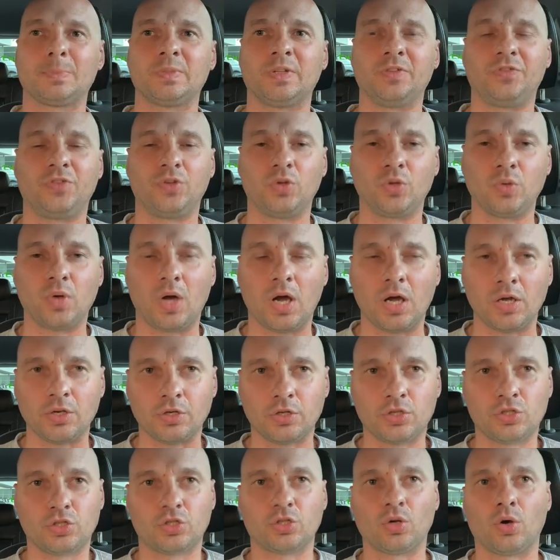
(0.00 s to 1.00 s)
If you're
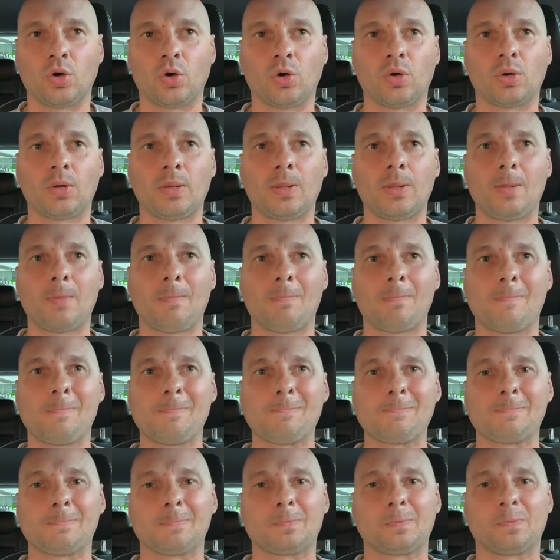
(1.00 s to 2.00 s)
unsure,
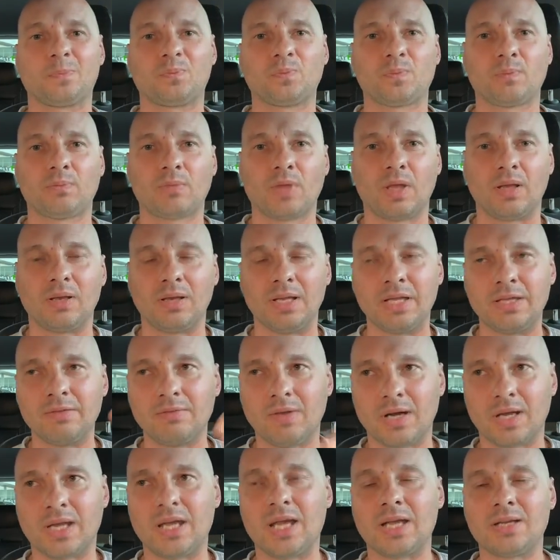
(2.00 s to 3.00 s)
leave
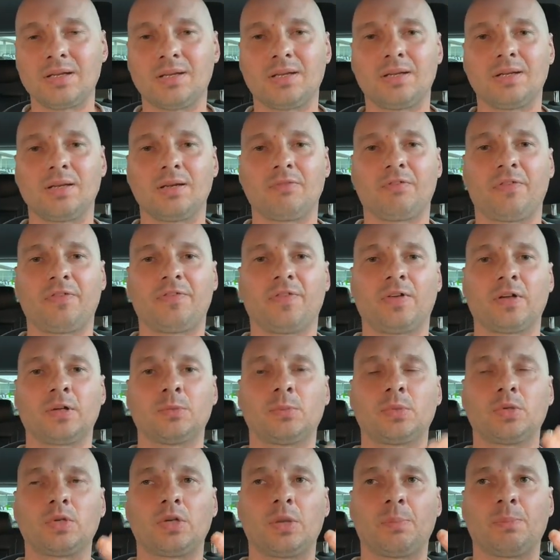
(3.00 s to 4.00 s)
again
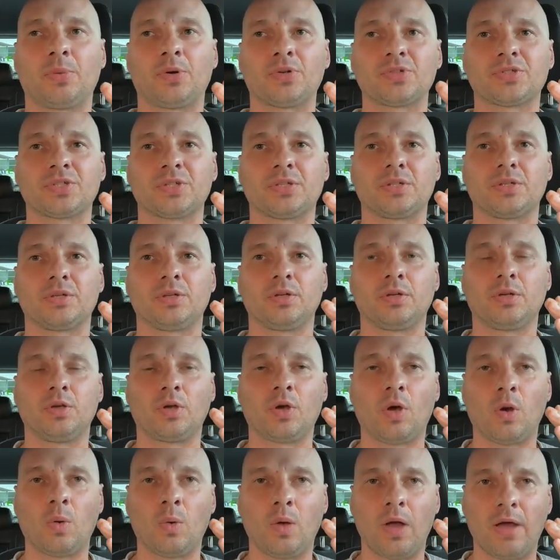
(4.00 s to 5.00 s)
refundable deposit.
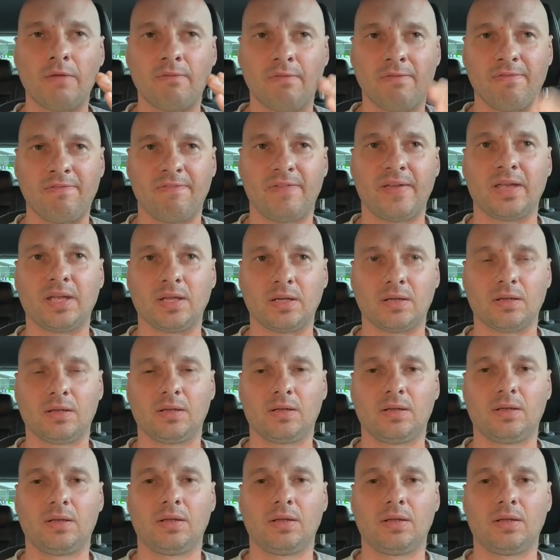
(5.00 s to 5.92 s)
Go have a think.